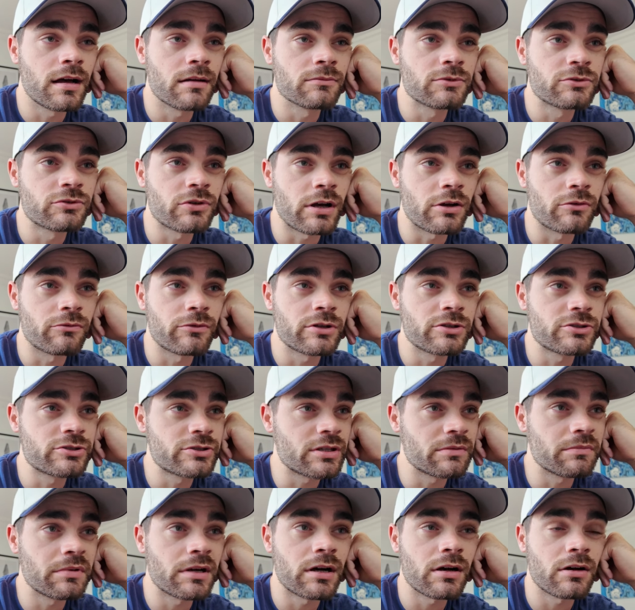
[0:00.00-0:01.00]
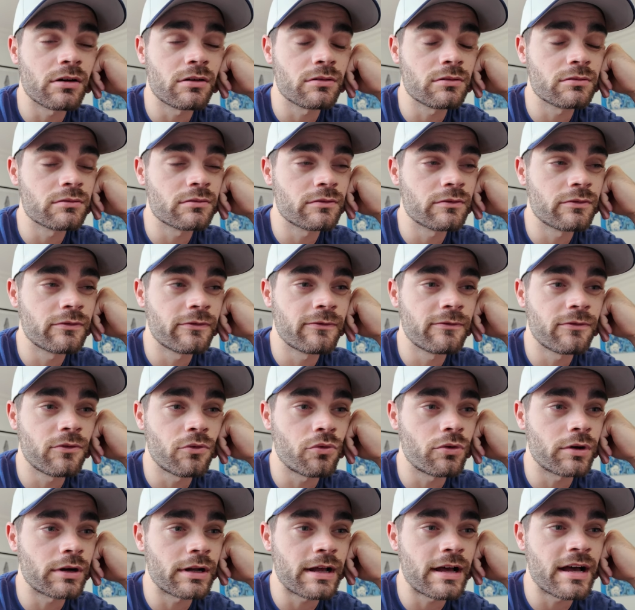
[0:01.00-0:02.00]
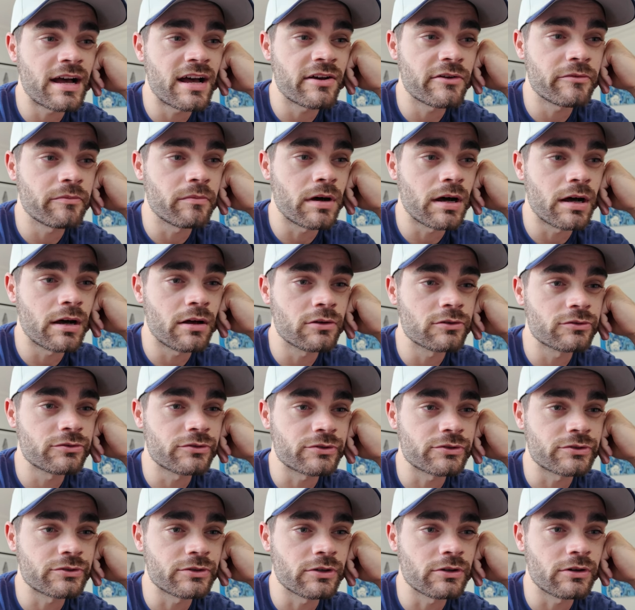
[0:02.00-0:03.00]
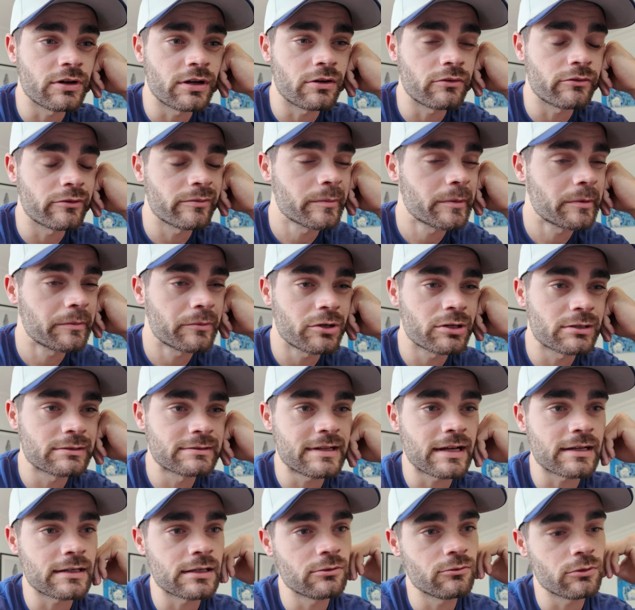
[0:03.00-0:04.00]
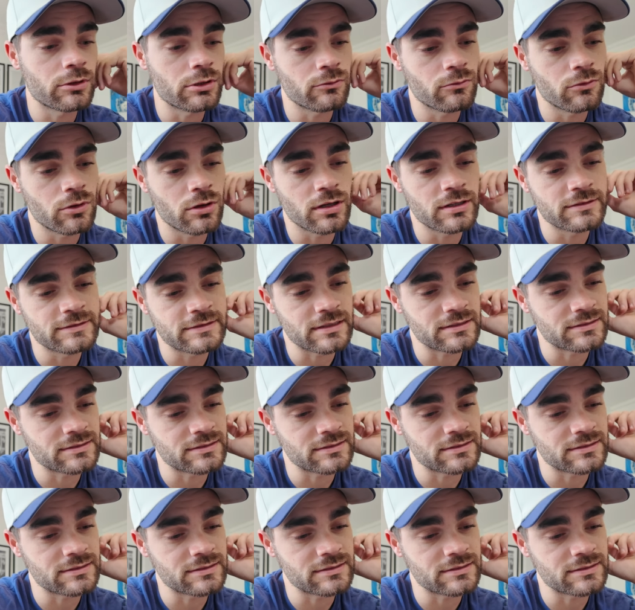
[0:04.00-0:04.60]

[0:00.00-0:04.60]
So I reached about 4.5 miles or so. I don't remember exactly what it was.